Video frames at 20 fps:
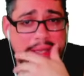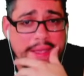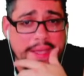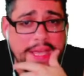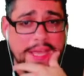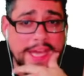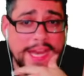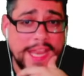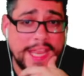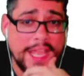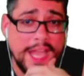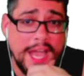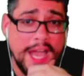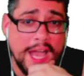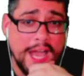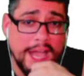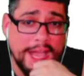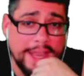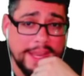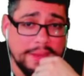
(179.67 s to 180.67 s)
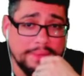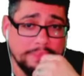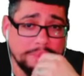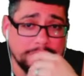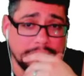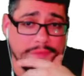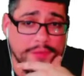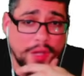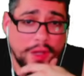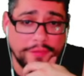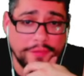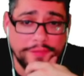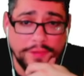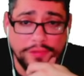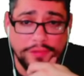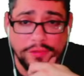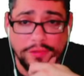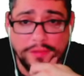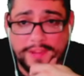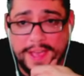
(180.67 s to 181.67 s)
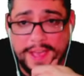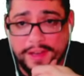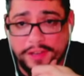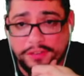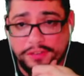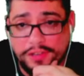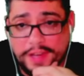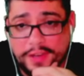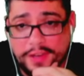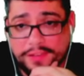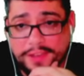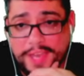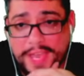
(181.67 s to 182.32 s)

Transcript: An AI, artificial intelligence